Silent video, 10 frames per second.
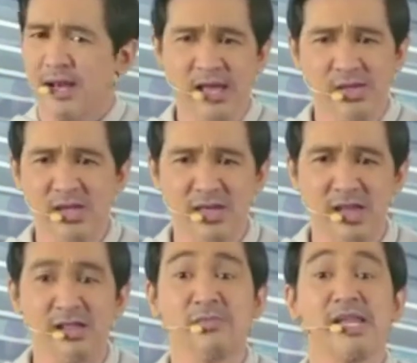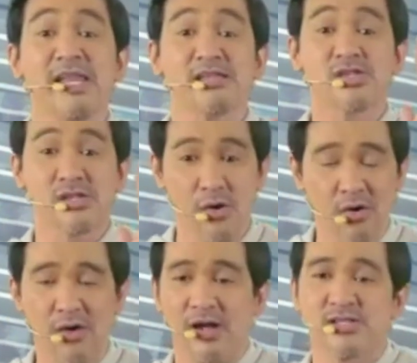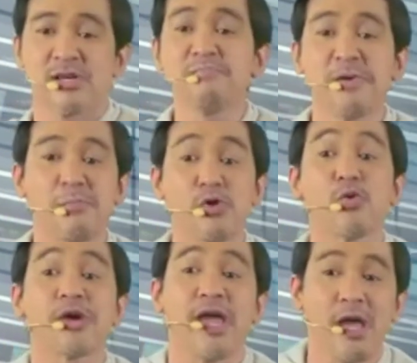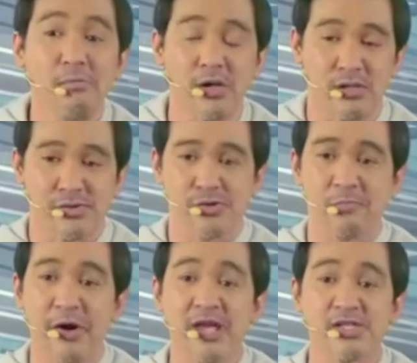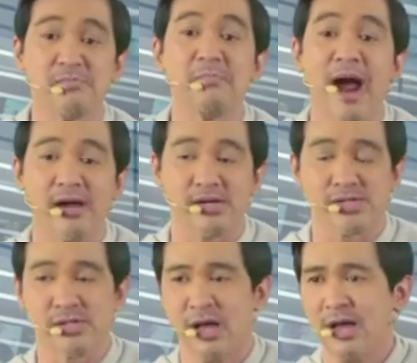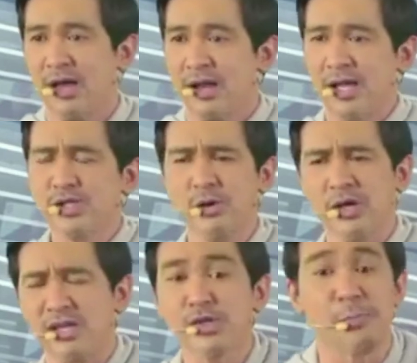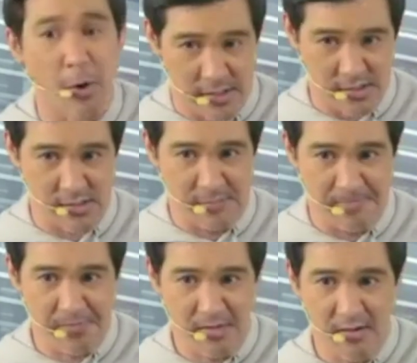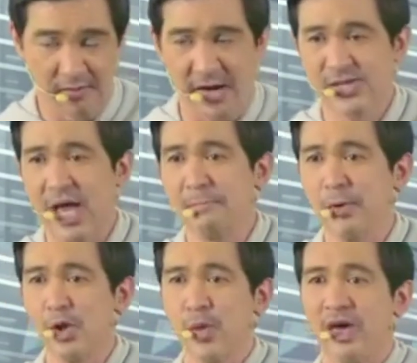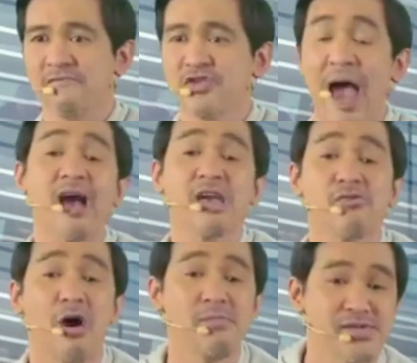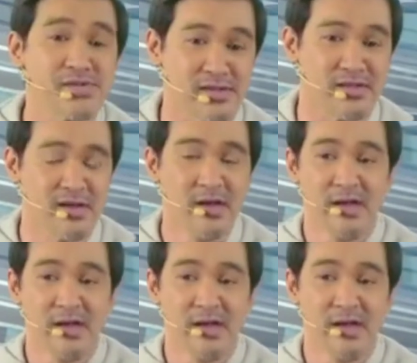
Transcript: Ladies and gentlemen, let's look at some people who were able to break some barriers. Let's look in sports. For example, we have Jackie Robinson,